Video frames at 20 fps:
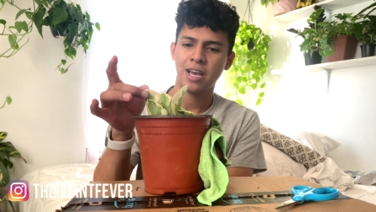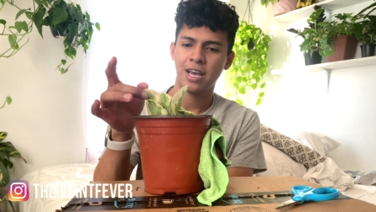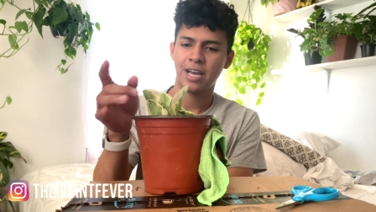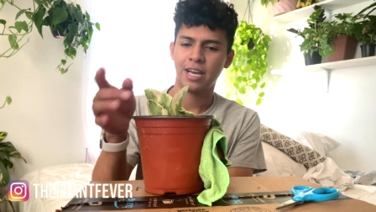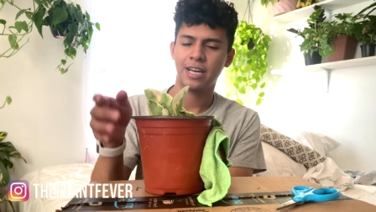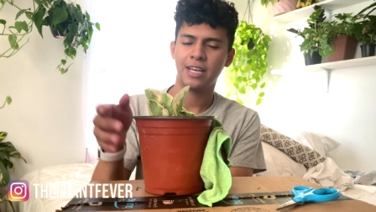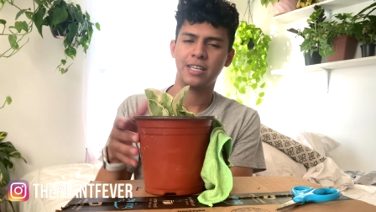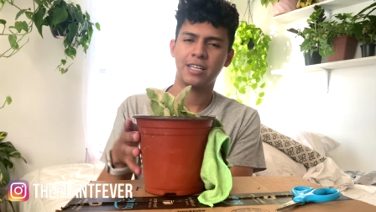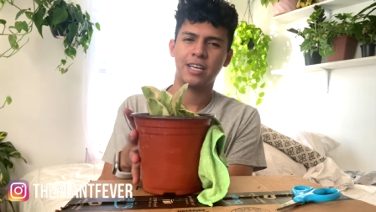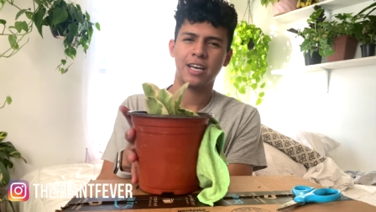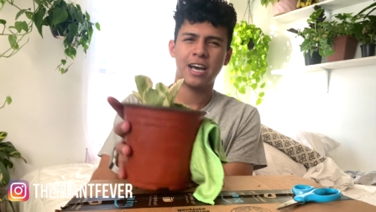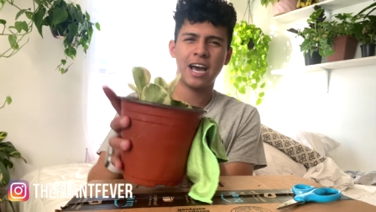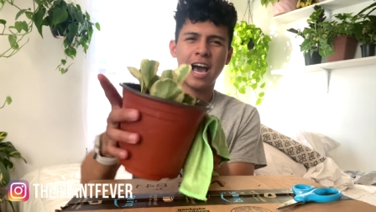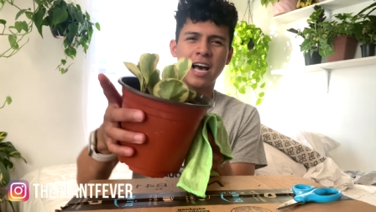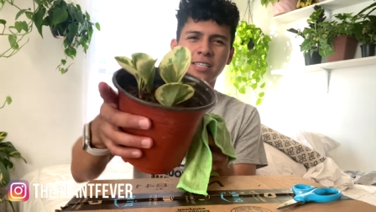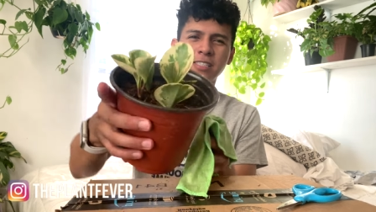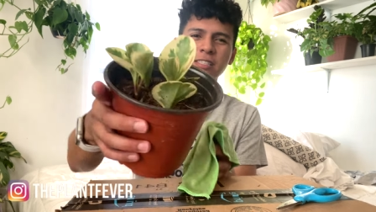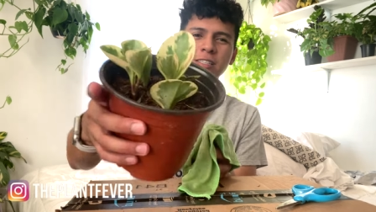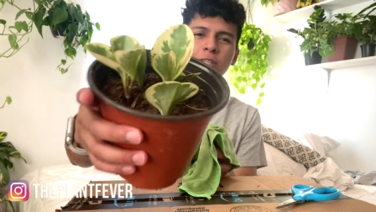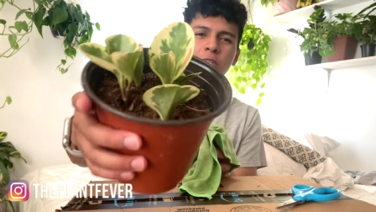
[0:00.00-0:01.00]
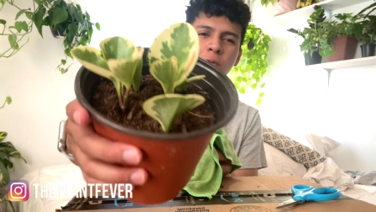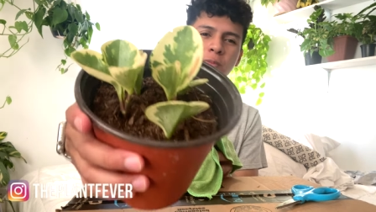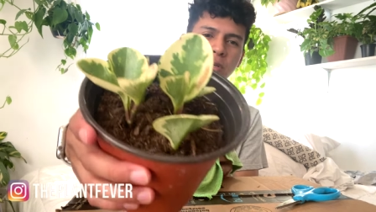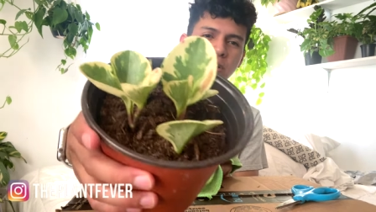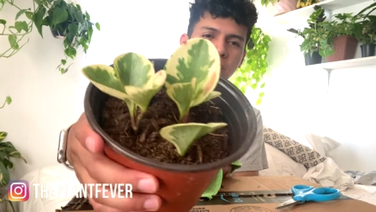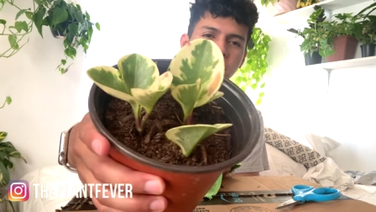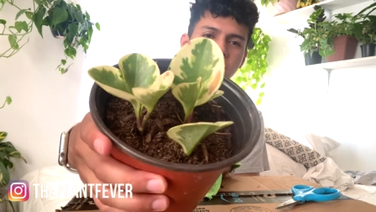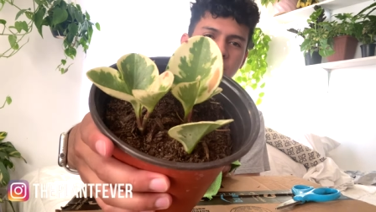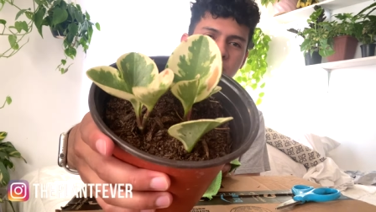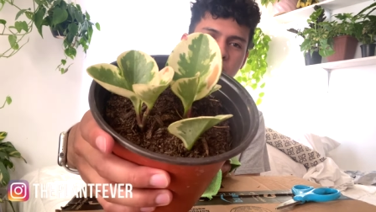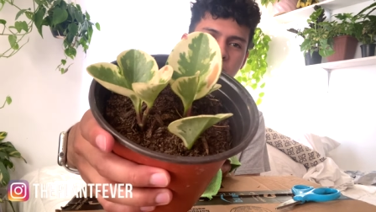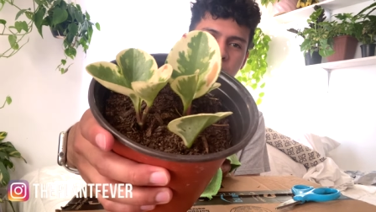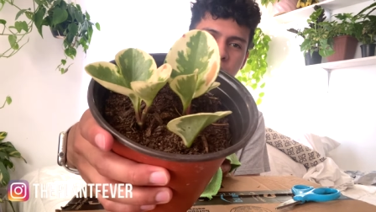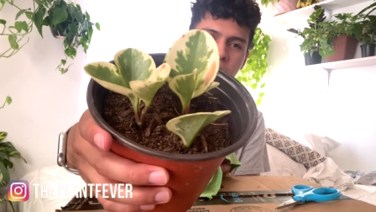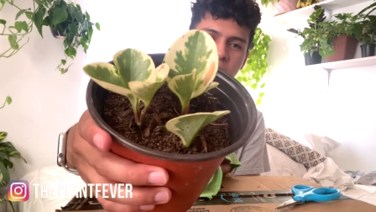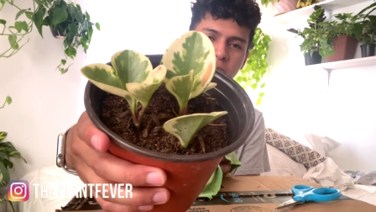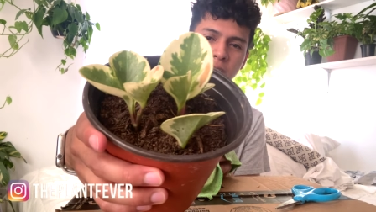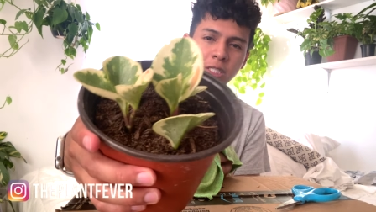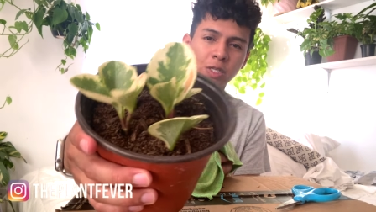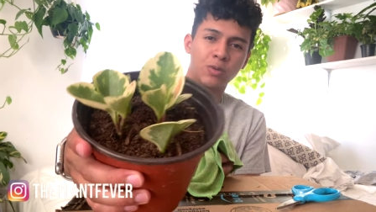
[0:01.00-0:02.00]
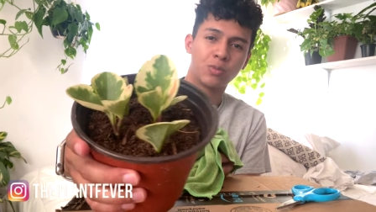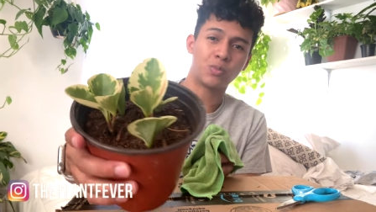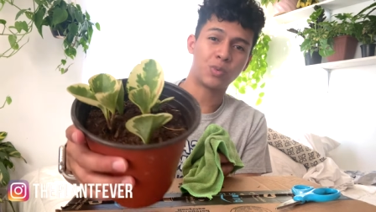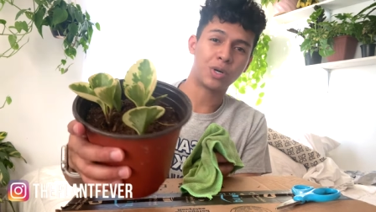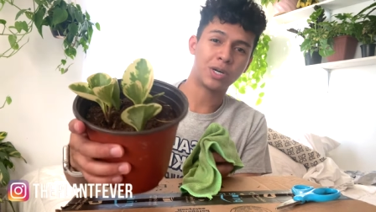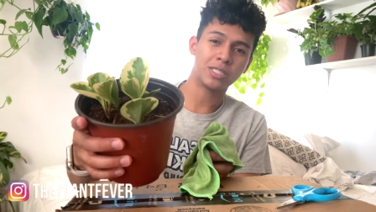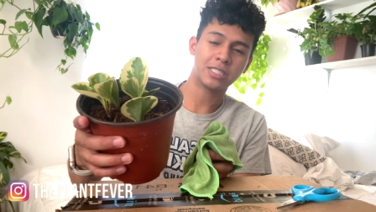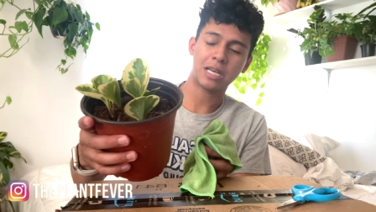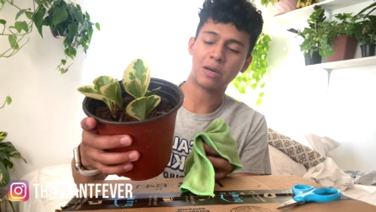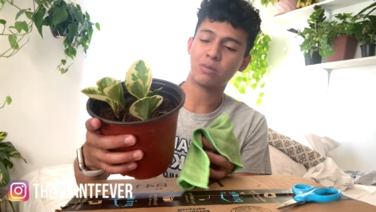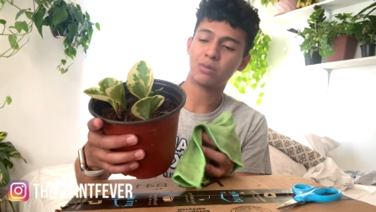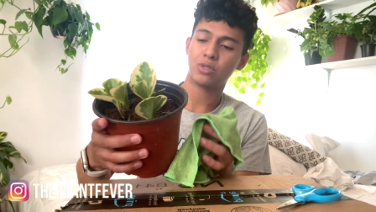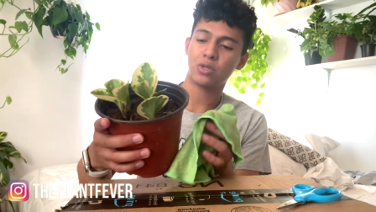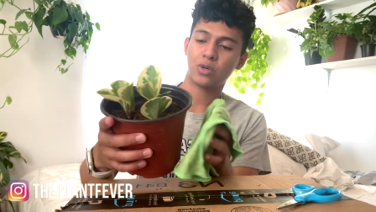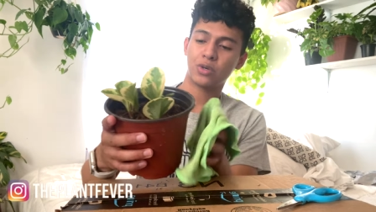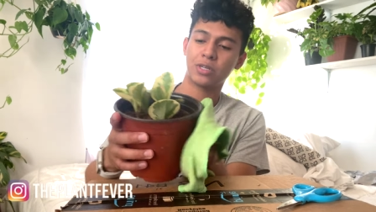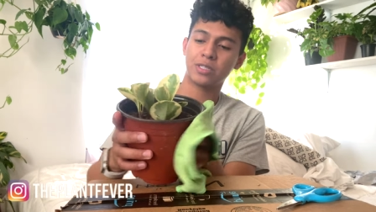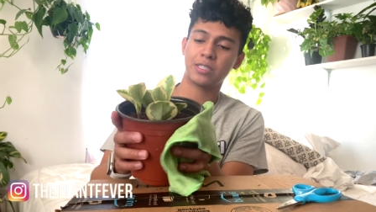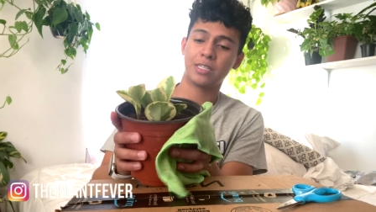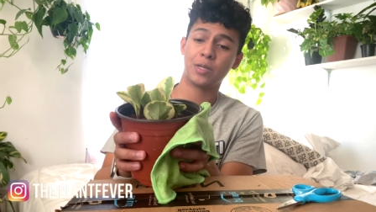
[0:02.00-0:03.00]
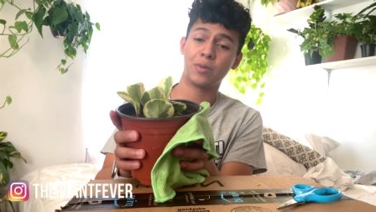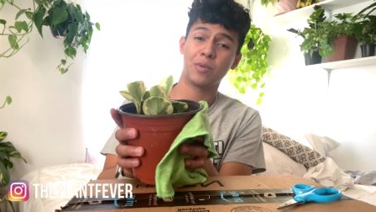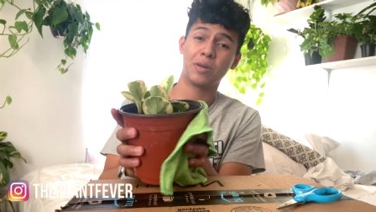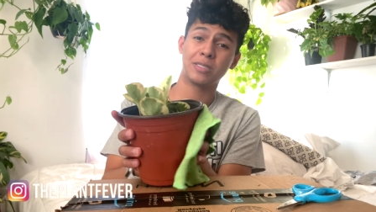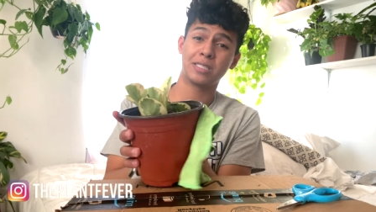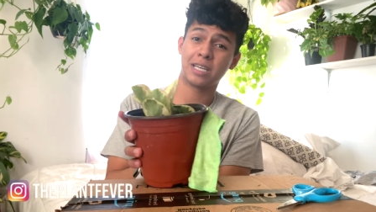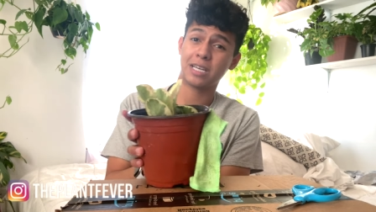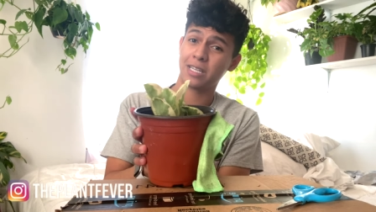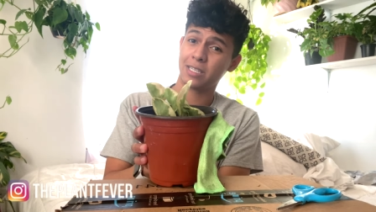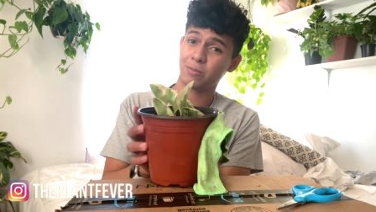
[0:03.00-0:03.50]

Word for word: It has a little bit of sunburn because it was outdoors and it was getting